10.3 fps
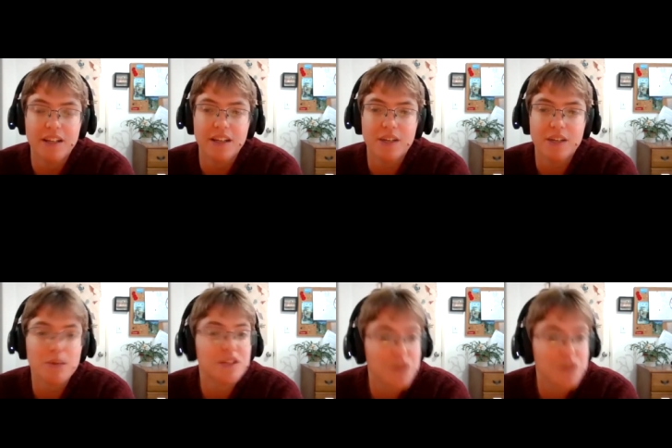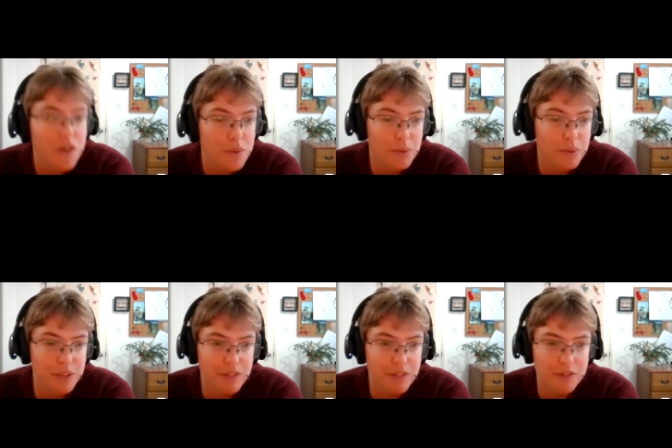And we also know that we
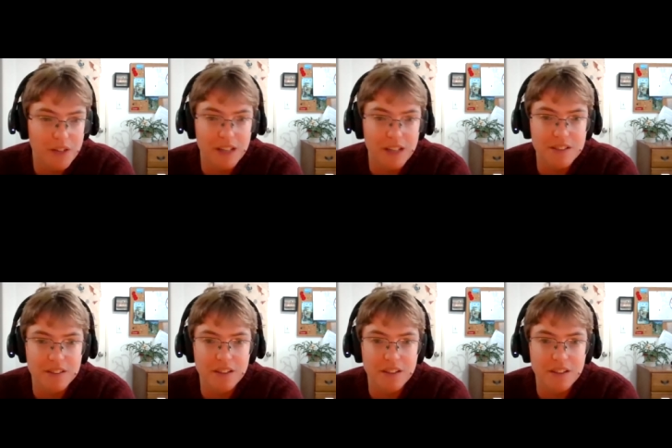will never find